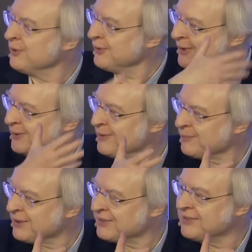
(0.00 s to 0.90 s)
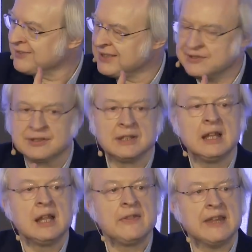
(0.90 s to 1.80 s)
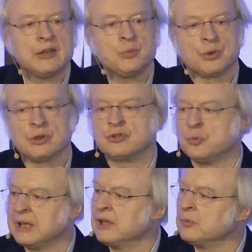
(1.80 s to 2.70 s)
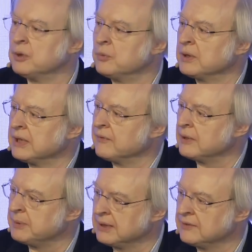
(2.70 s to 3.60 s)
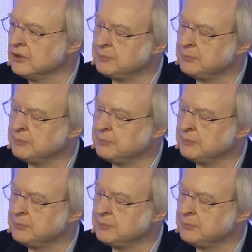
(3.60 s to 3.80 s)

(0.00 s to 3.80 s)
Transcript: a presentation that works well with whatever abilities